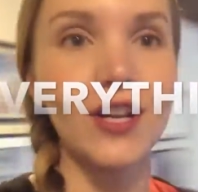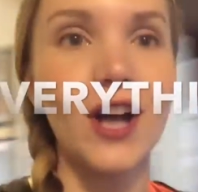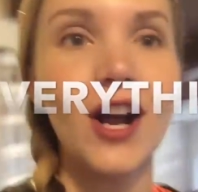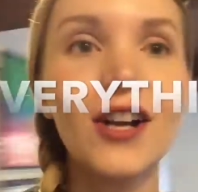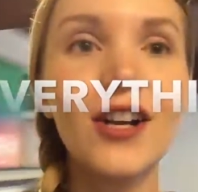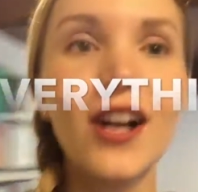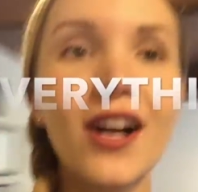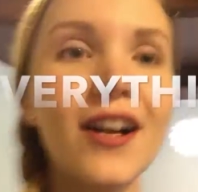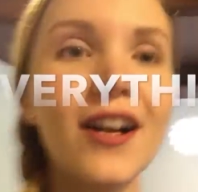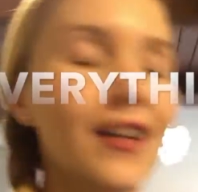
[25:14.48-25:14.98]
in
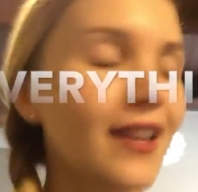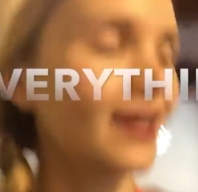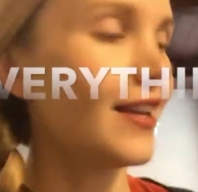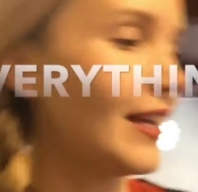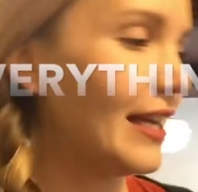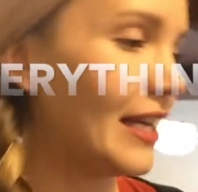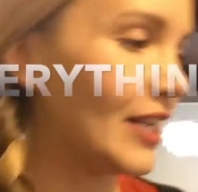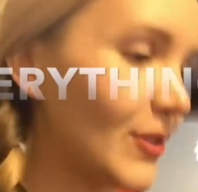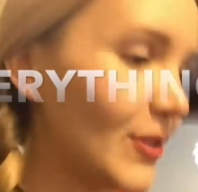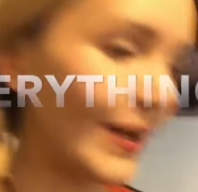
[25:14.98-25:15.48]
Hong Kong
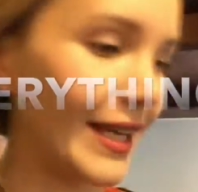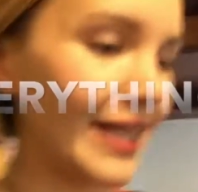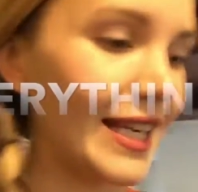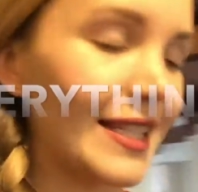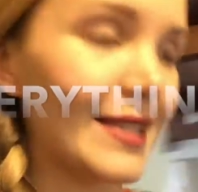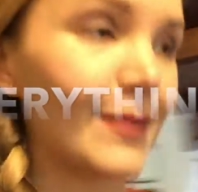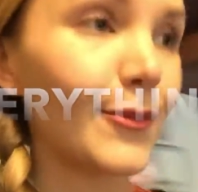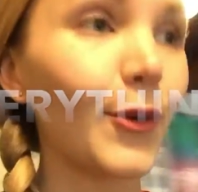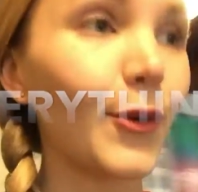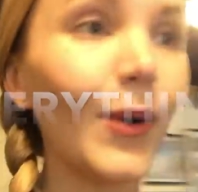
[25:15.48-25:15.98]
so I can
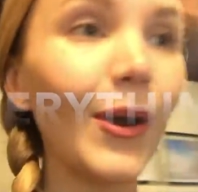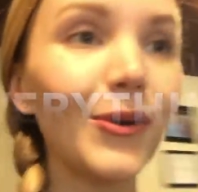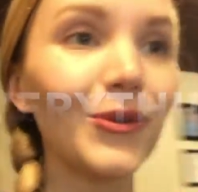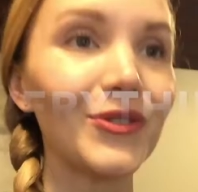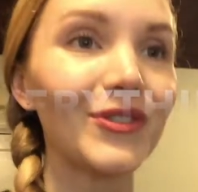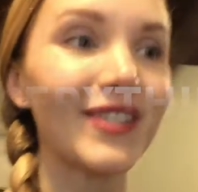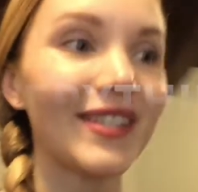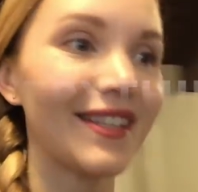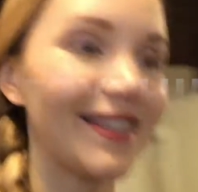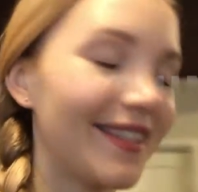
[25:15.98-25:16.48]
get some
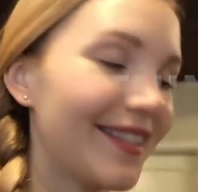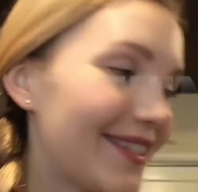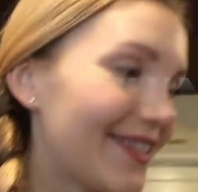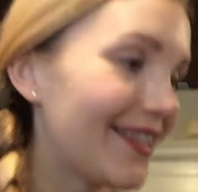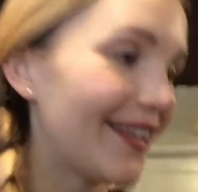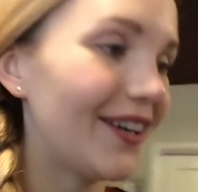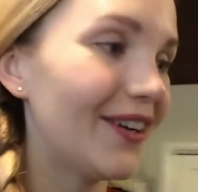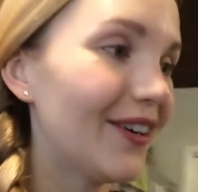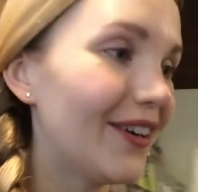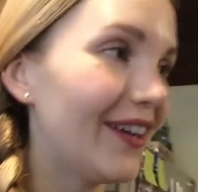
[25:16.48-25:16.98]
quotes.
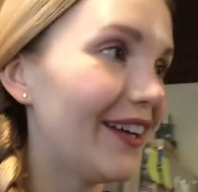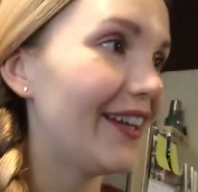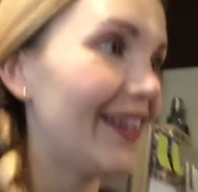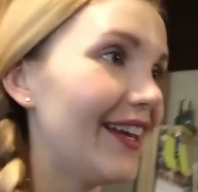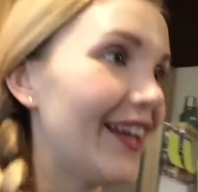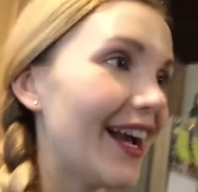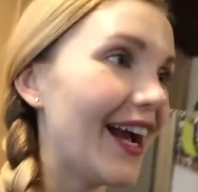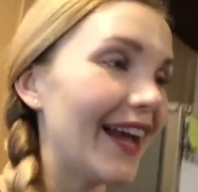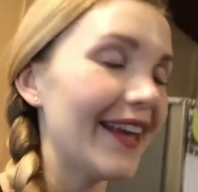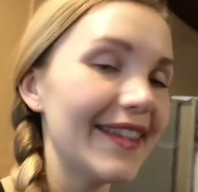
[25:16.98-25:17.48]
So
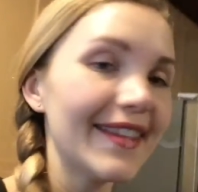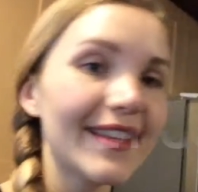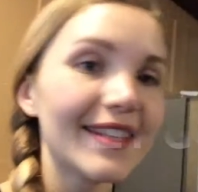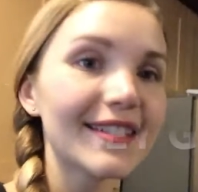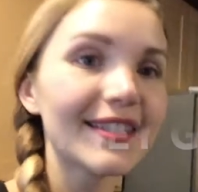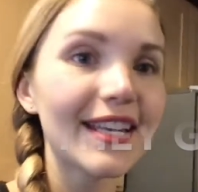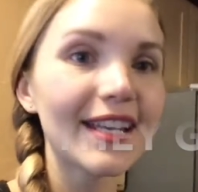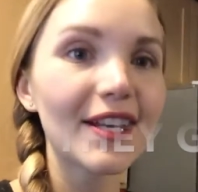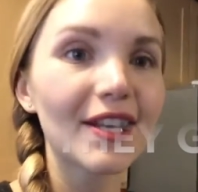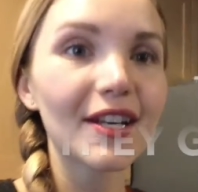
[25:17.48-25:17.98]
I think
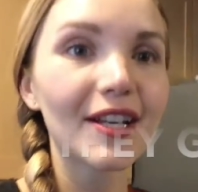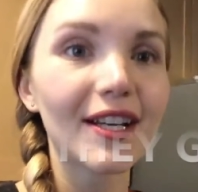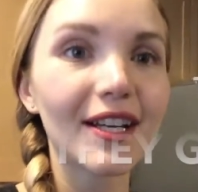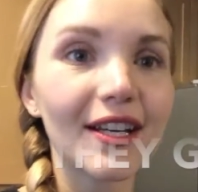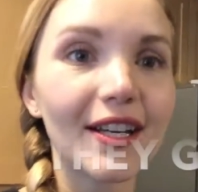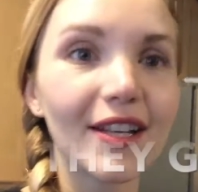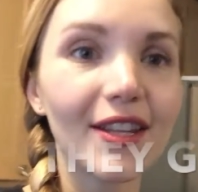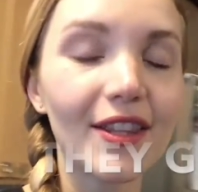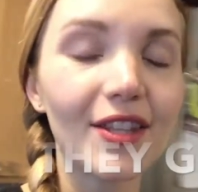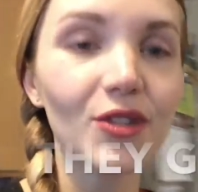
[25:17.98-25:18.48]
it's like,
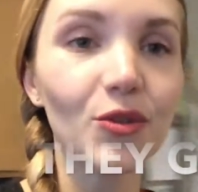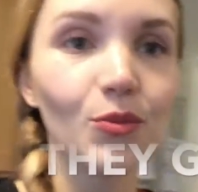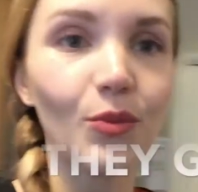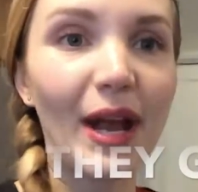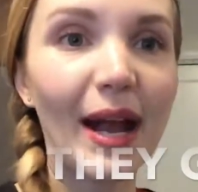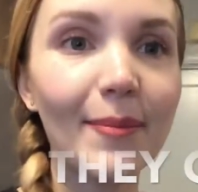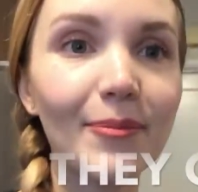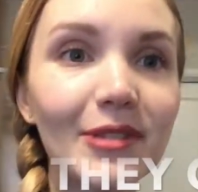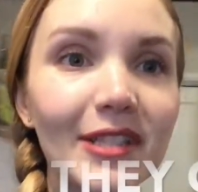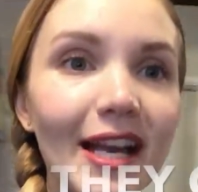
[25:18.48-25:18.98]
this
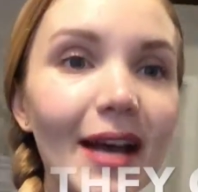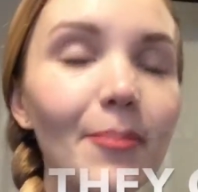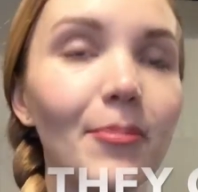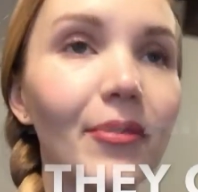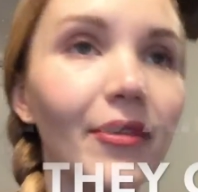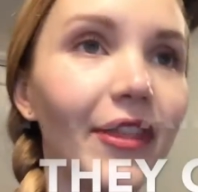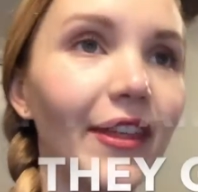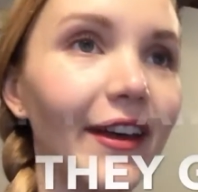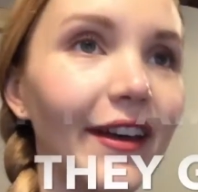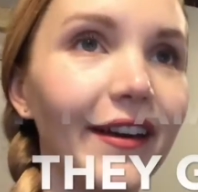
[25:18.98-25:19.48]
wraps up
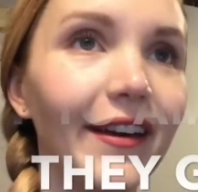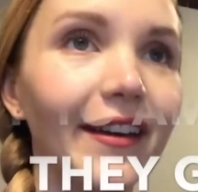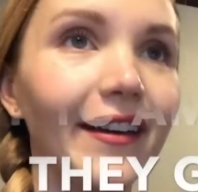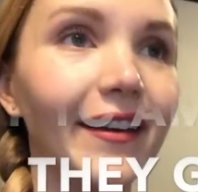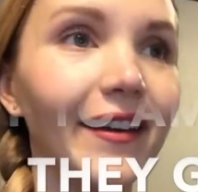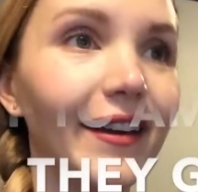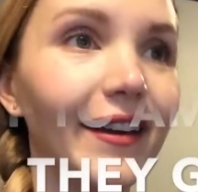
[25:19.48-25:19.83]
the